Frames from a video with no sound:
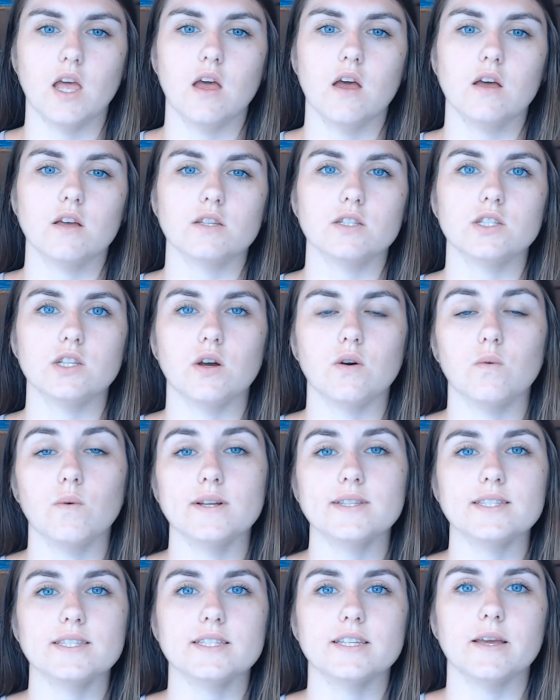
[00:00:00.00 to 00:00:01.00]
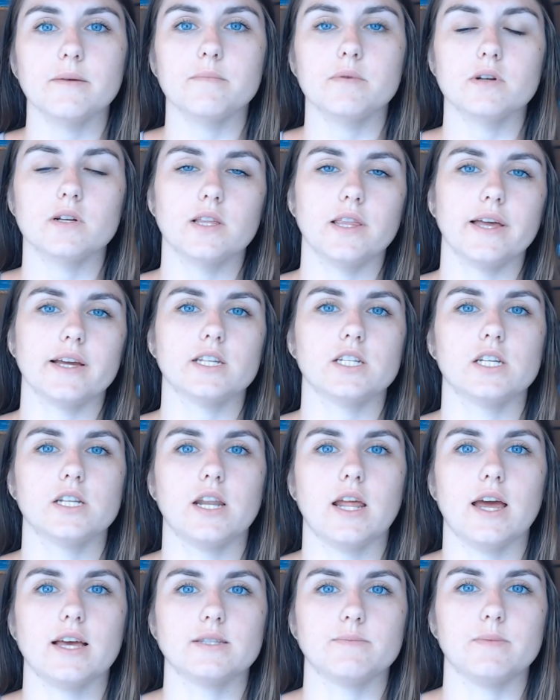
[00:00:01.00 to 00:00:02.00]
So once sample collection
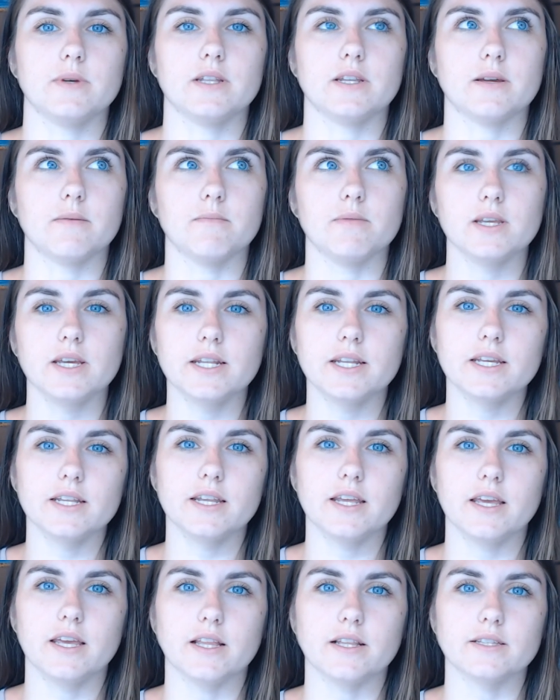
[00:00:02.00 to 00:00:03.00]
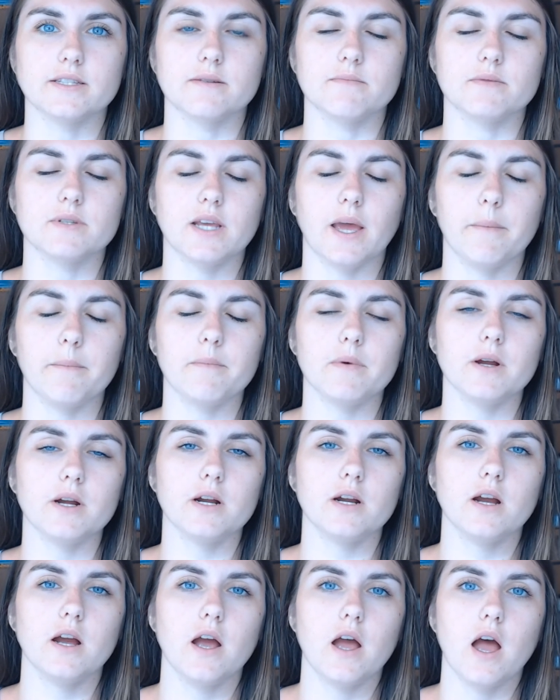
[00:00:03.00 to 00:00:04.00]
has been completed in September,
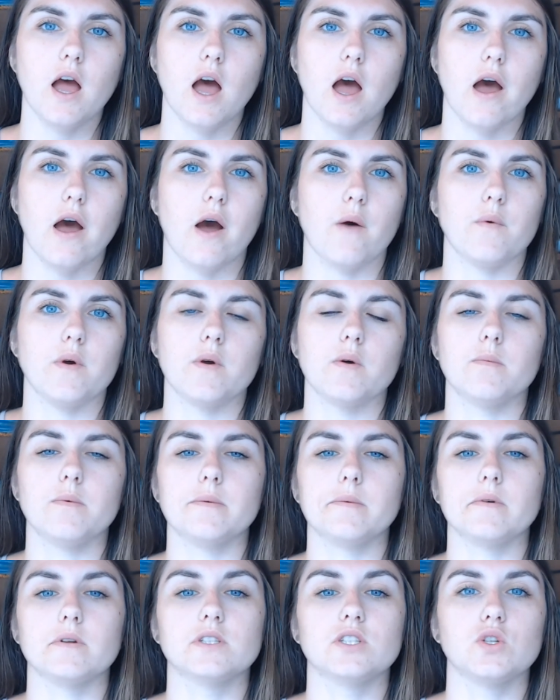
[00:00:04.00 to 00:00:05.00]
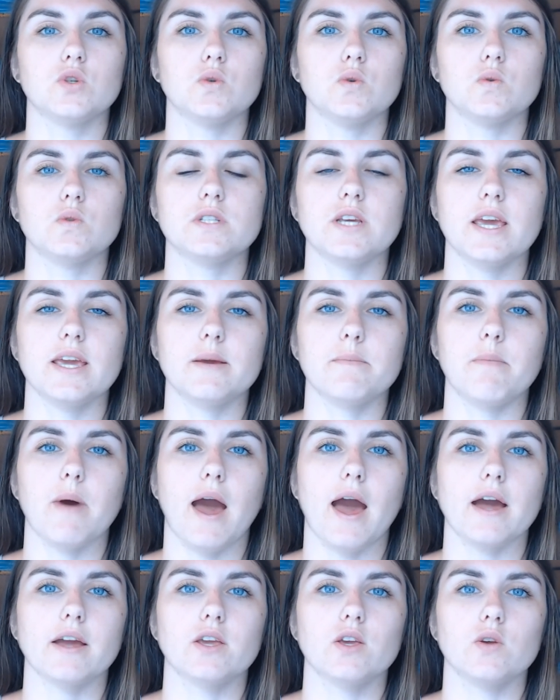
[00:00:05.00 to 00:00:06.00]
we will be able to take
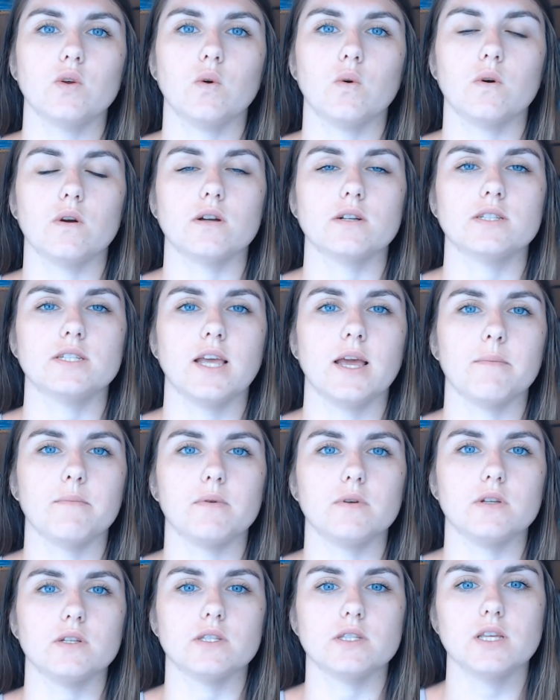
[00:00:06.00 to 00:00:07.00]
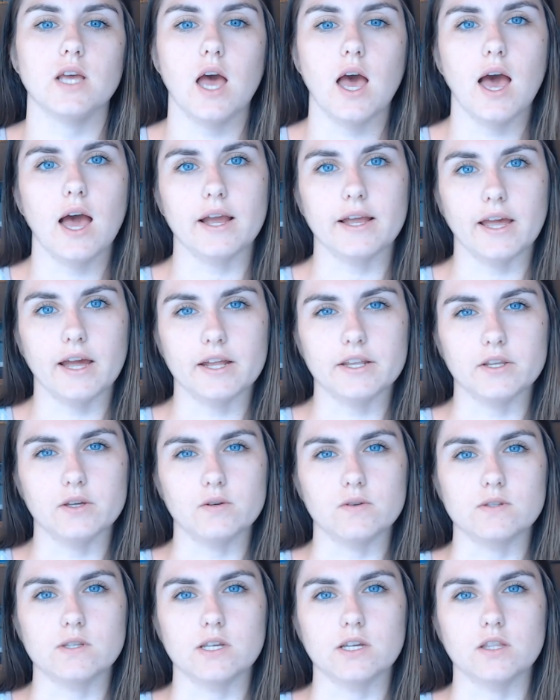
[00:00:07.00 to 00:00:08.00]
back your samples, again
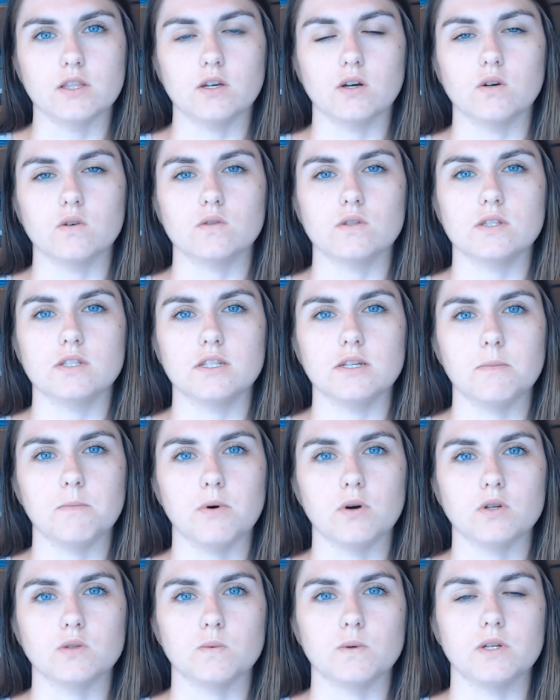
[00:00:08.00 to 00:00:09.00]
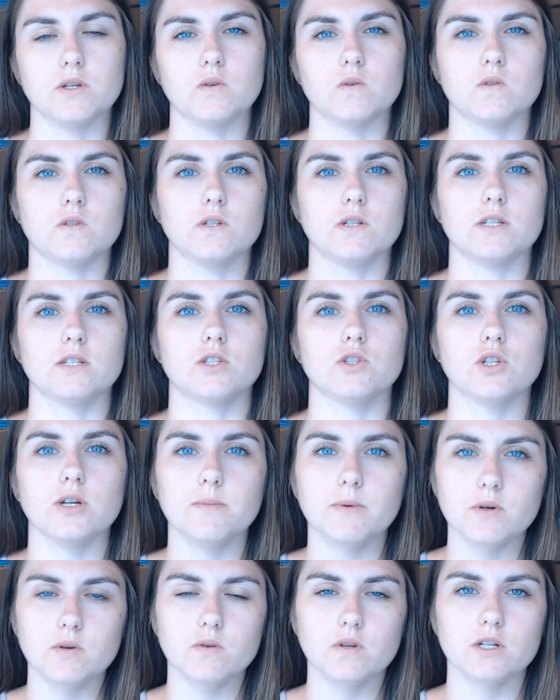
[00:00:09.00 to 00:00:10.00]
using those depots we use to
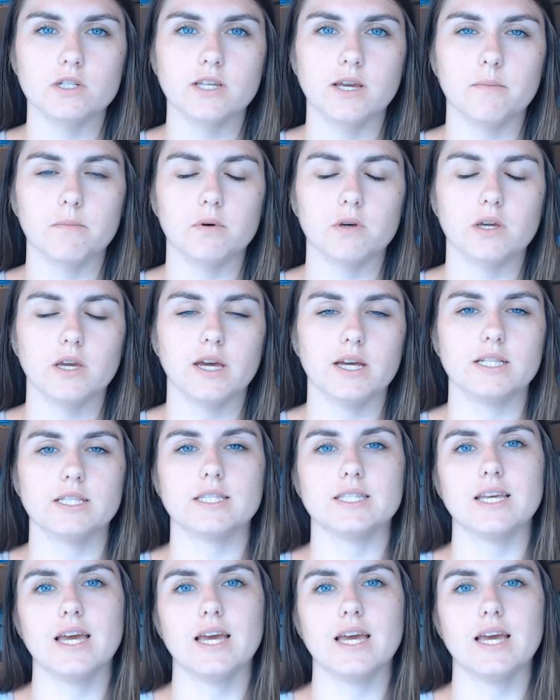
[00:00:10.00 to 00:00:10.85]
distribute your sample kits.